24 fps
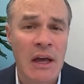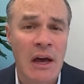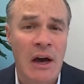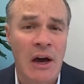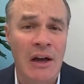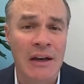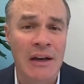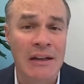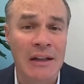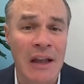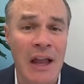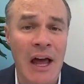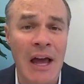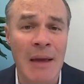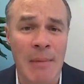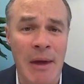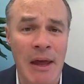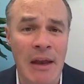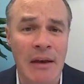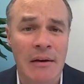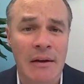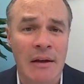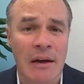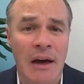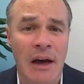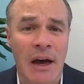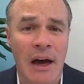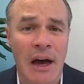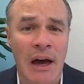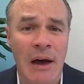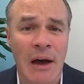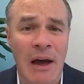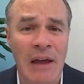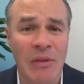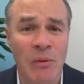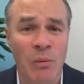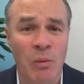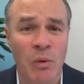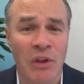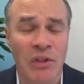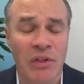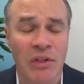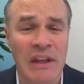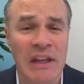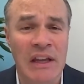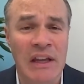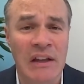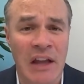climate
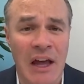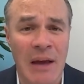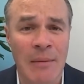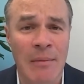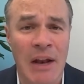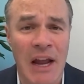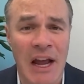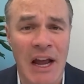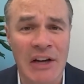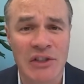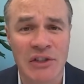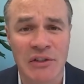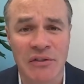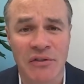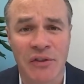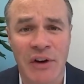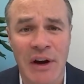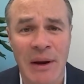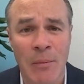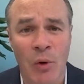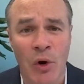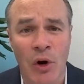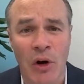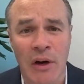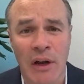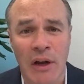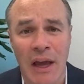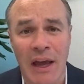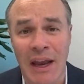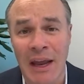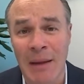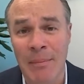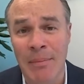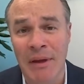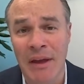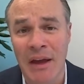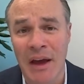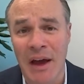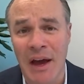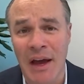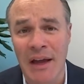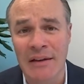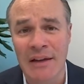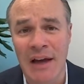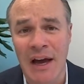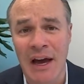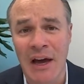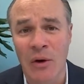with the Climate Action Framework at
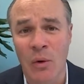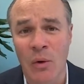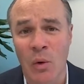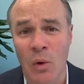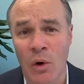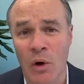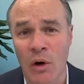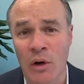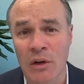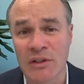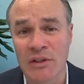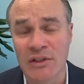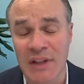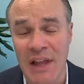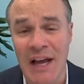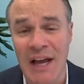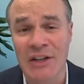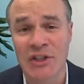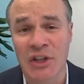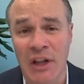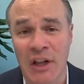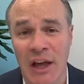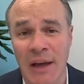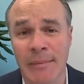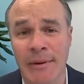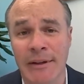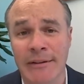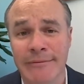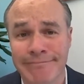api.org/climate.